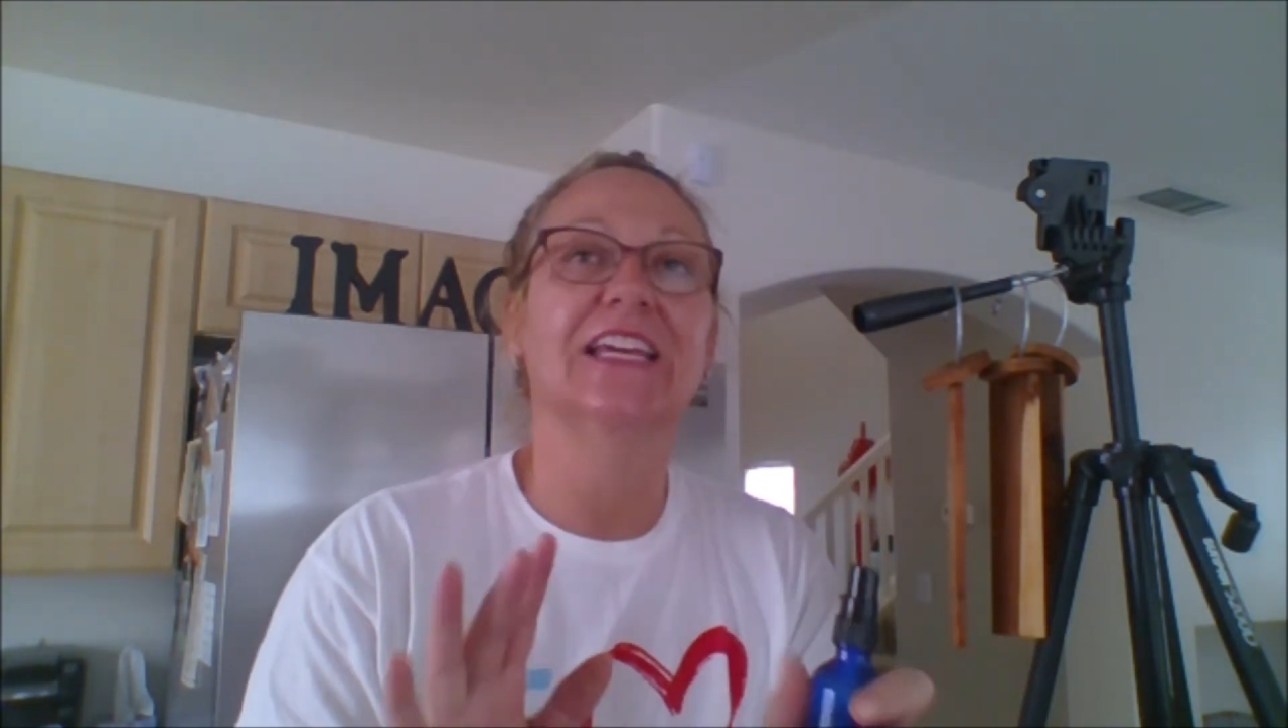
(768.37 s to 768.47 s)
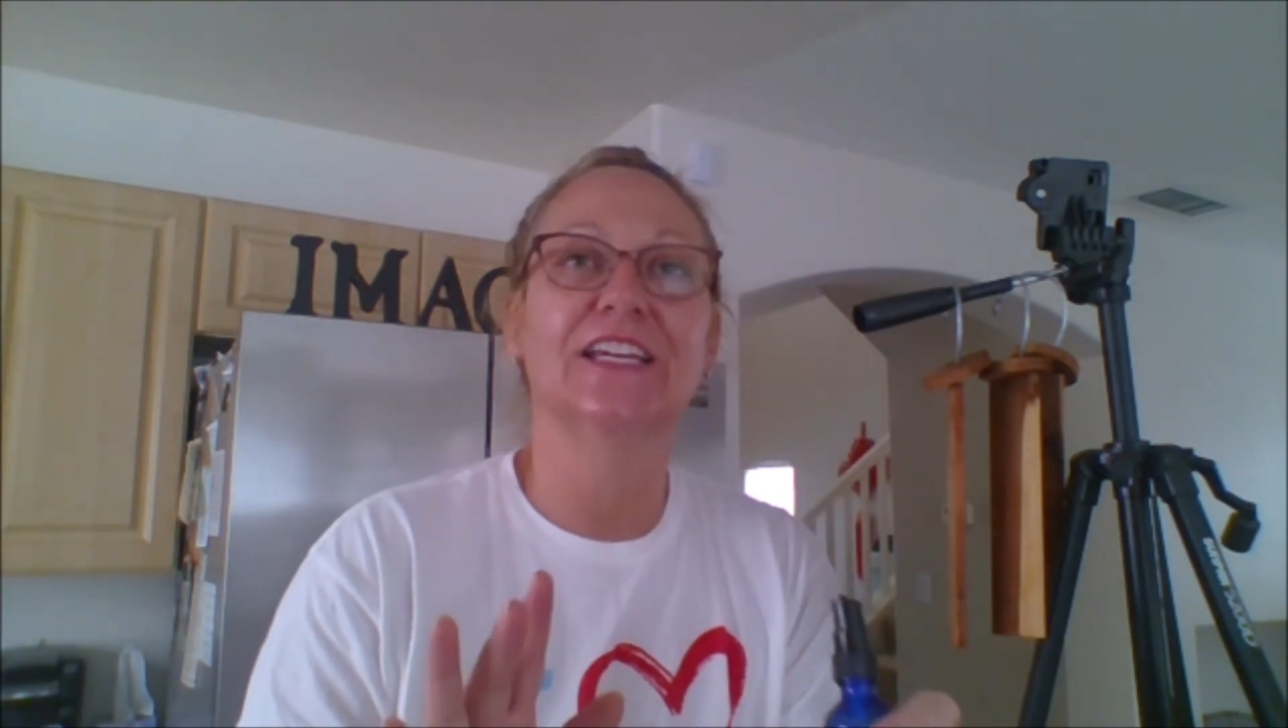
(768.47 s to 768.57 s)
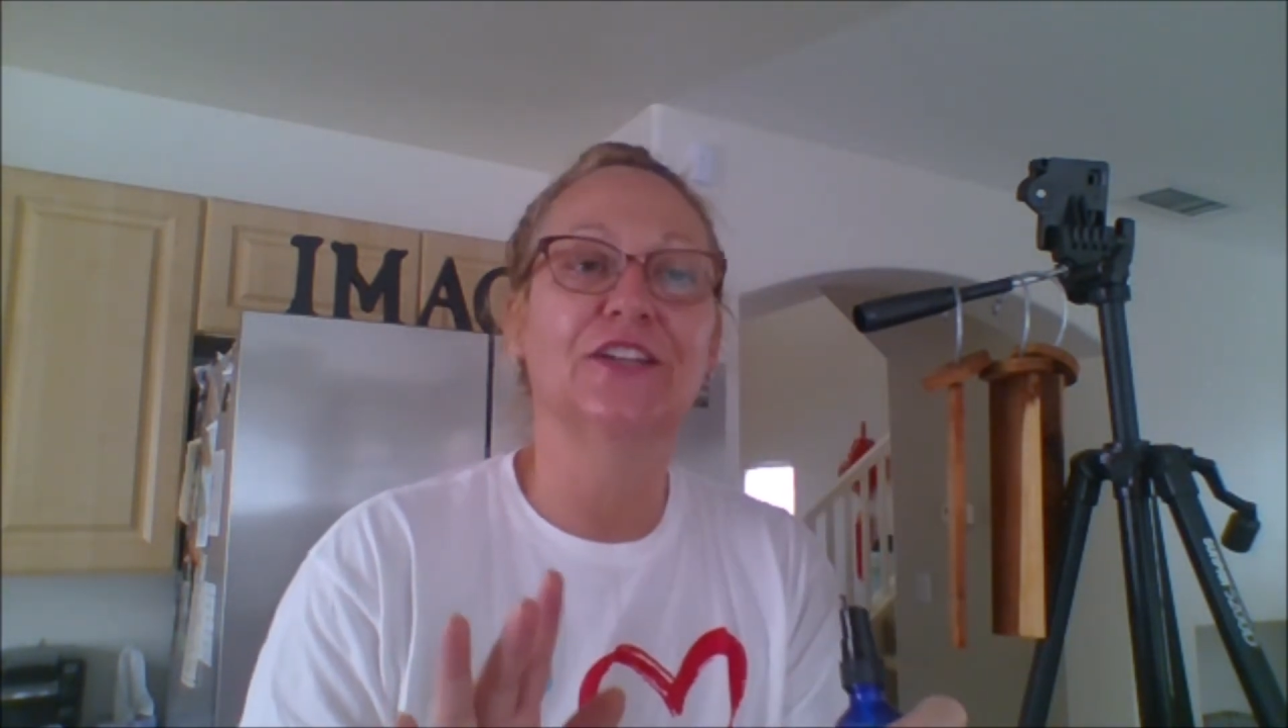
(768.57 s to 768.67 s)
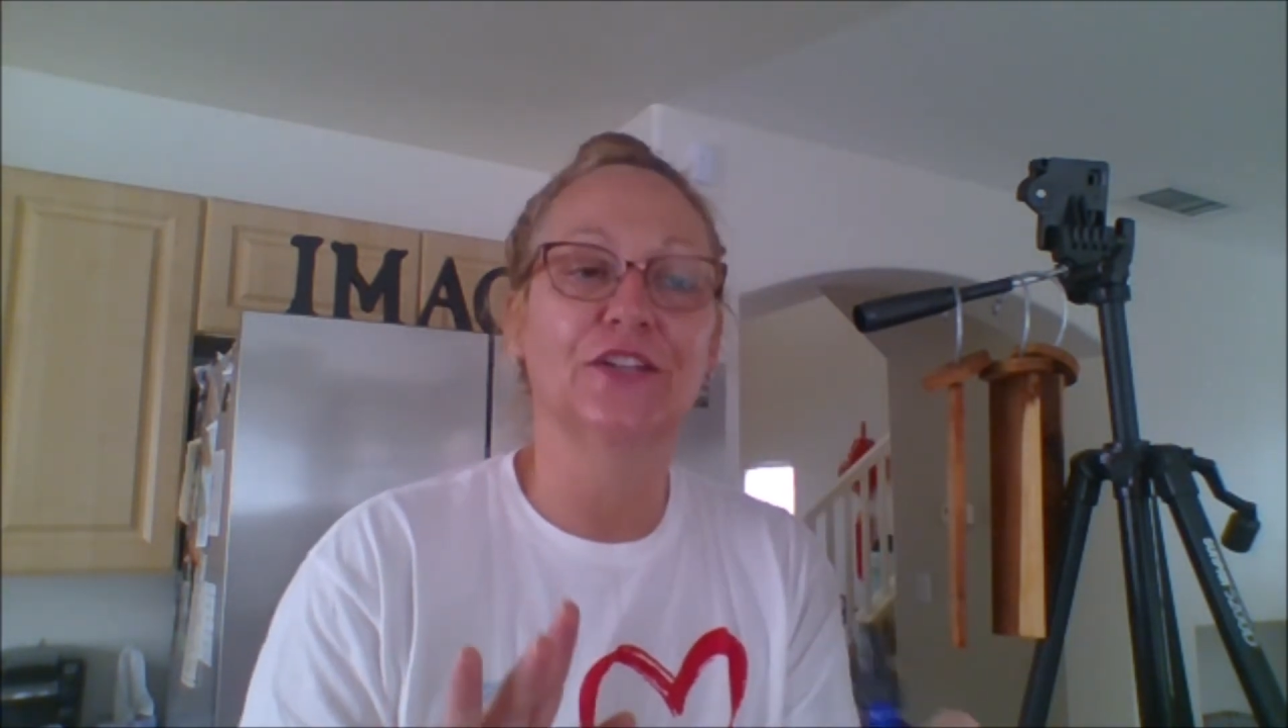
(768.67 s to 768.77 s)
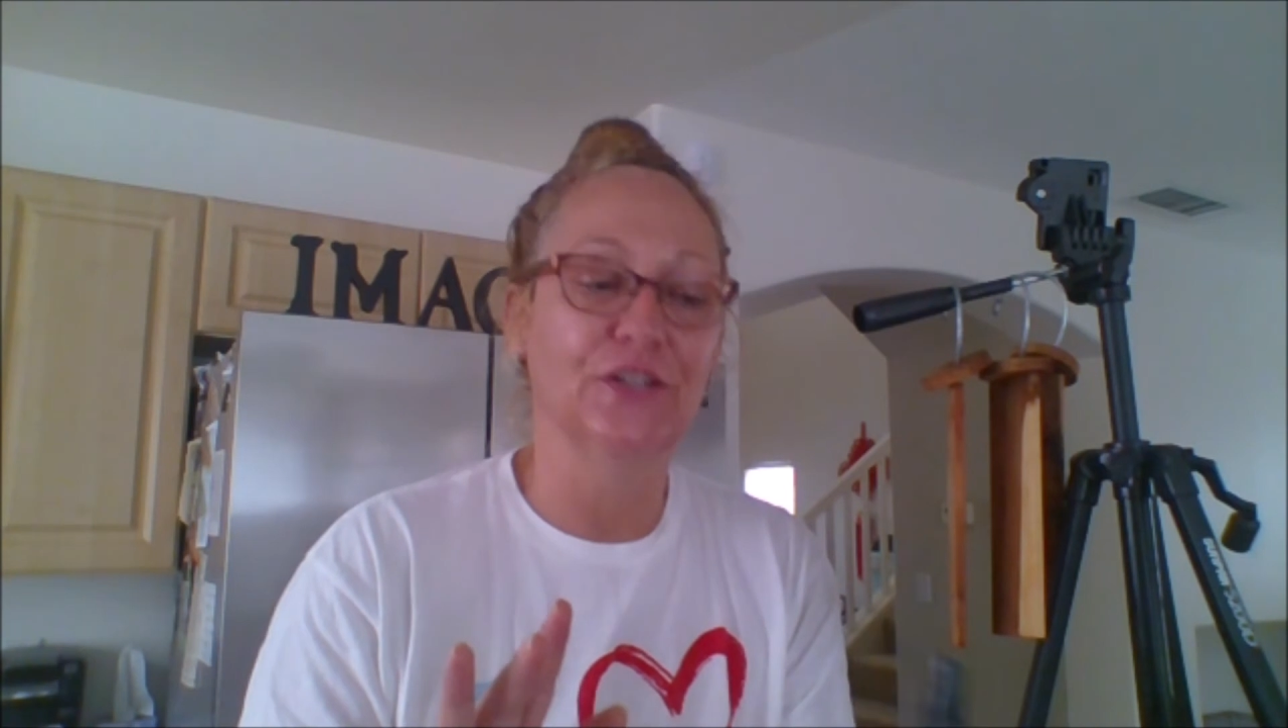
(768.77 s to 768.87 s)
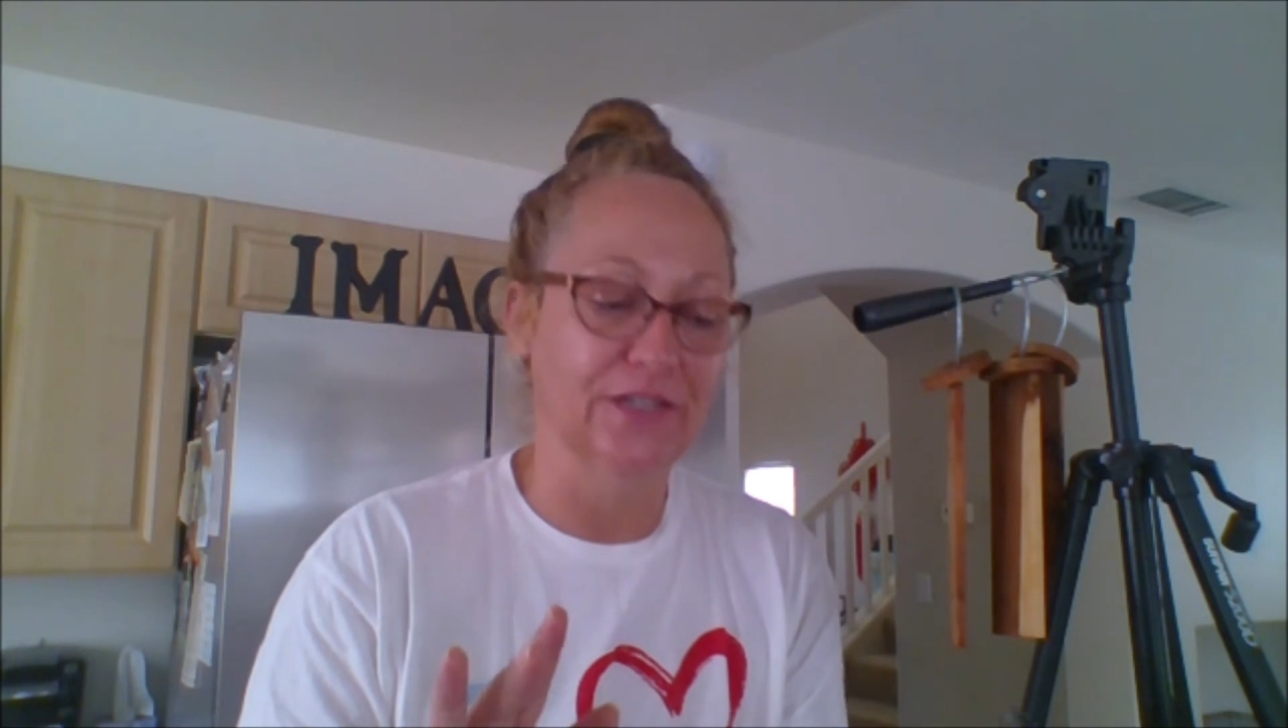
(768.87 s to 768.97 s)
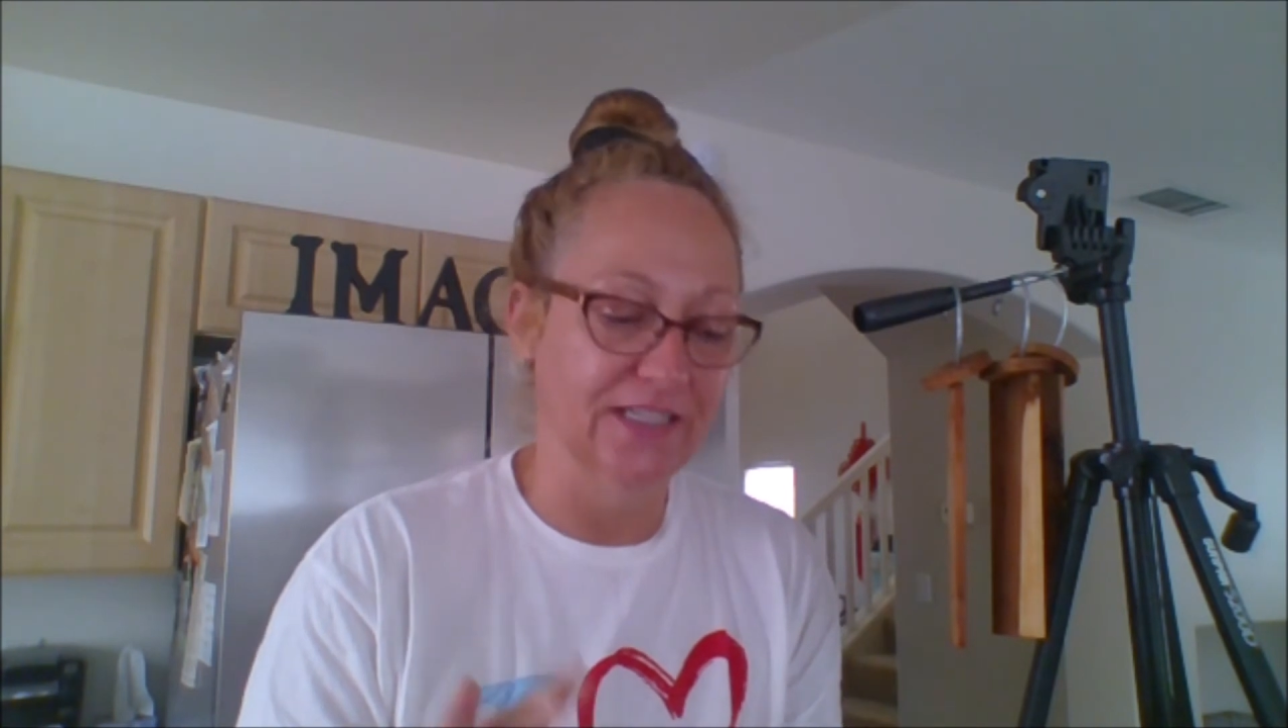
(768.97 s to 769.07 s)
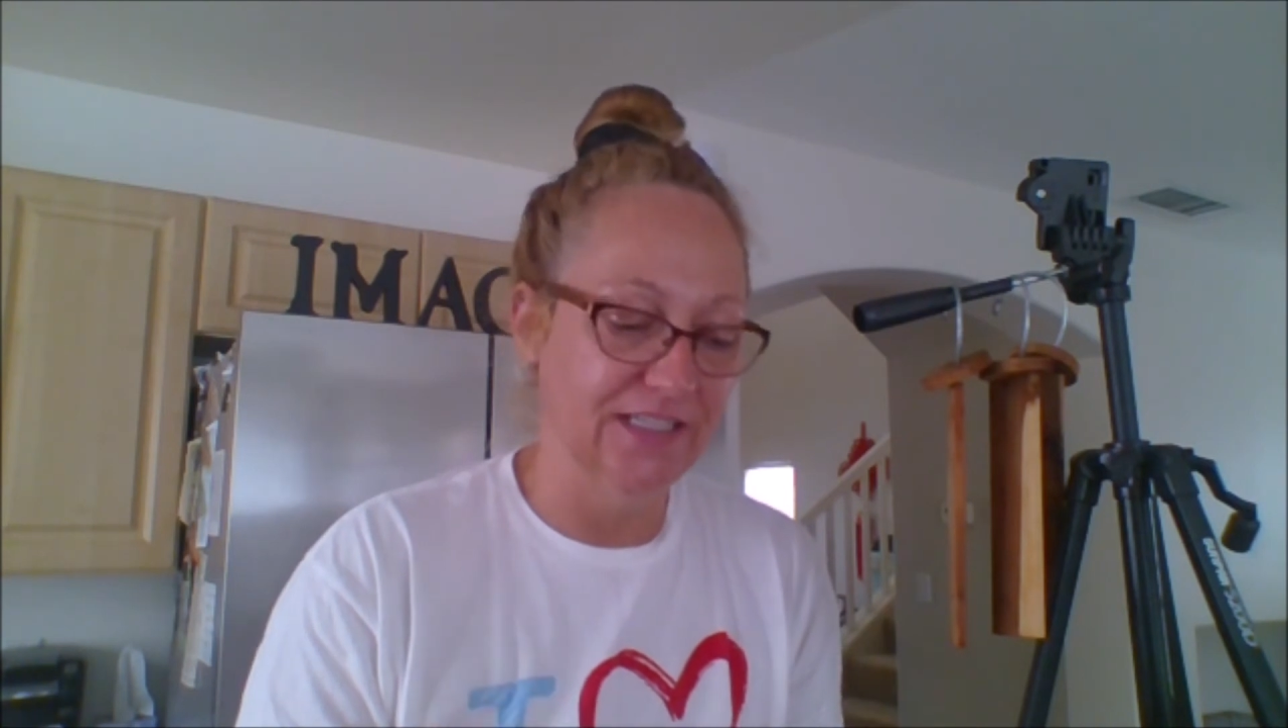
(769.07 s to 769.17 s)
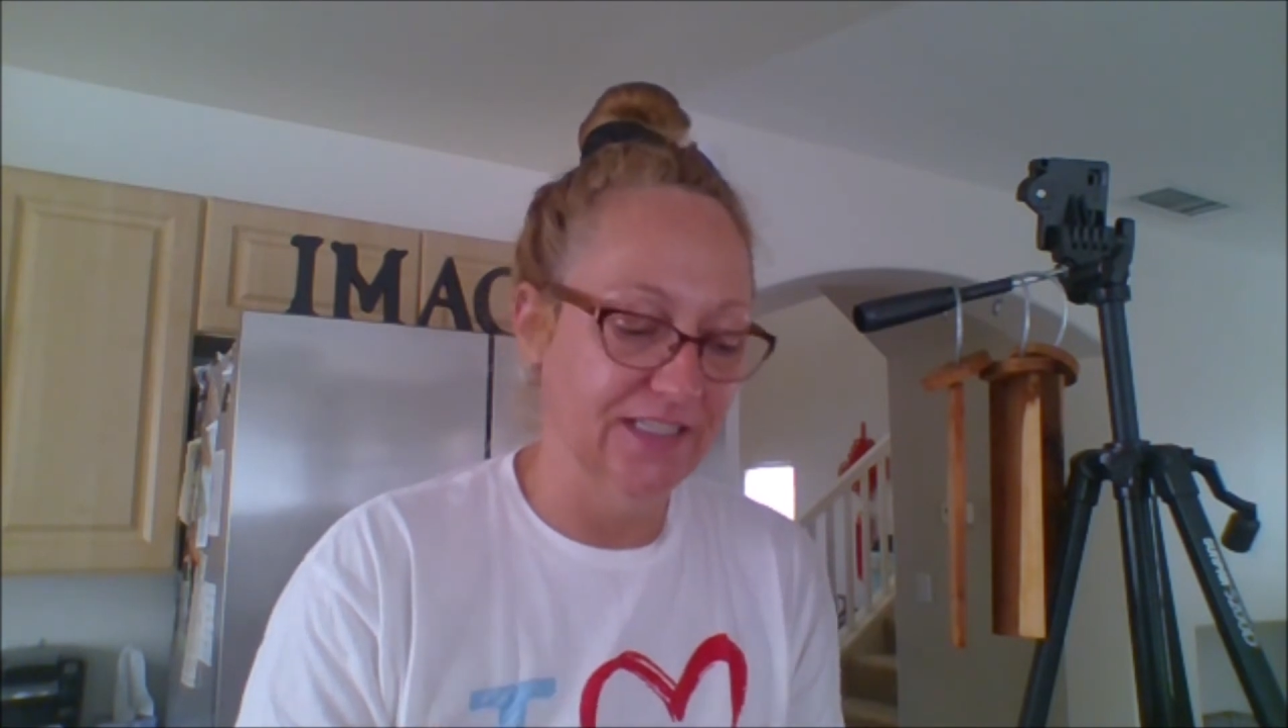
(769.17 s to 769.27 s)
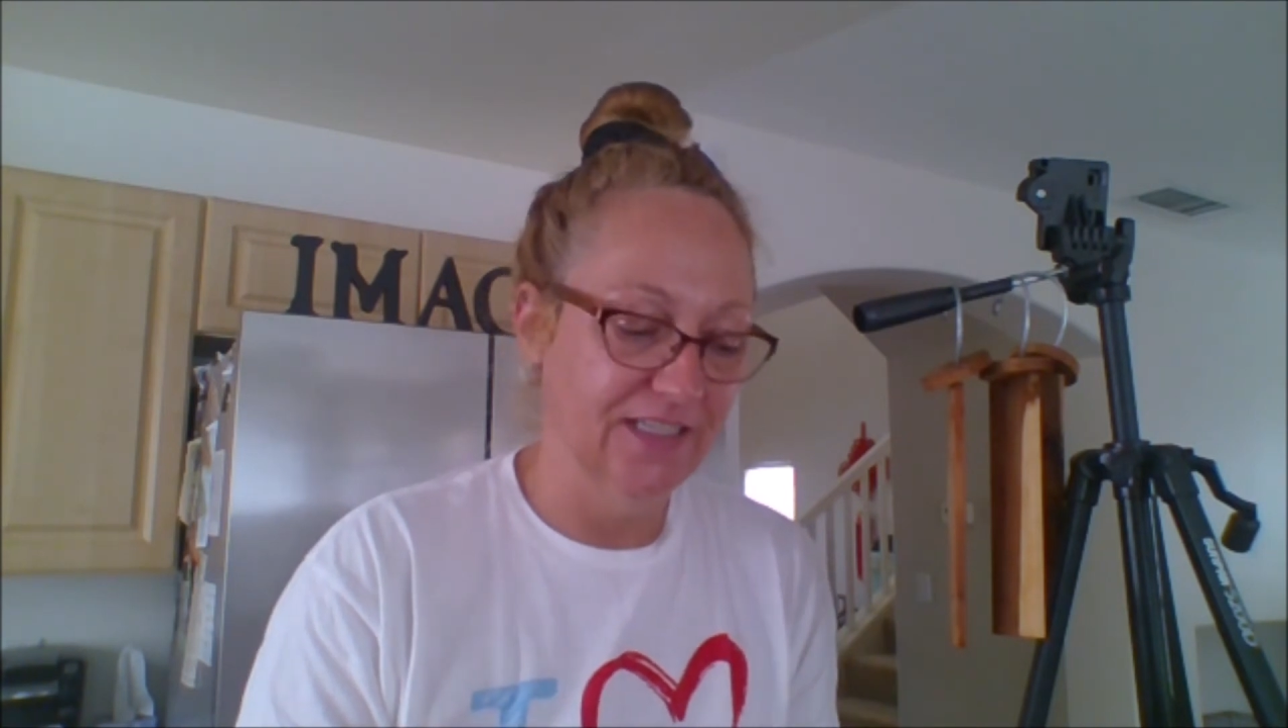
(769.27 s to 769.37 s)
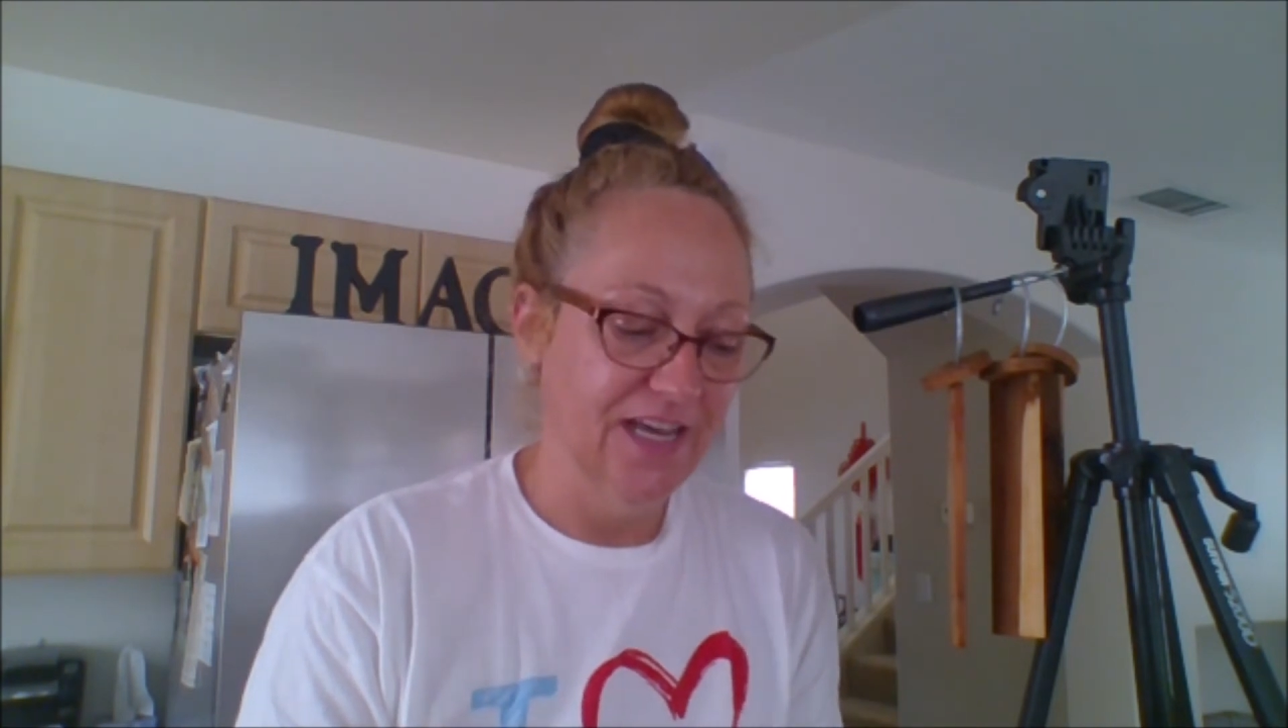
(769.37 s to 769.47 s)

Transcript: kid could do it.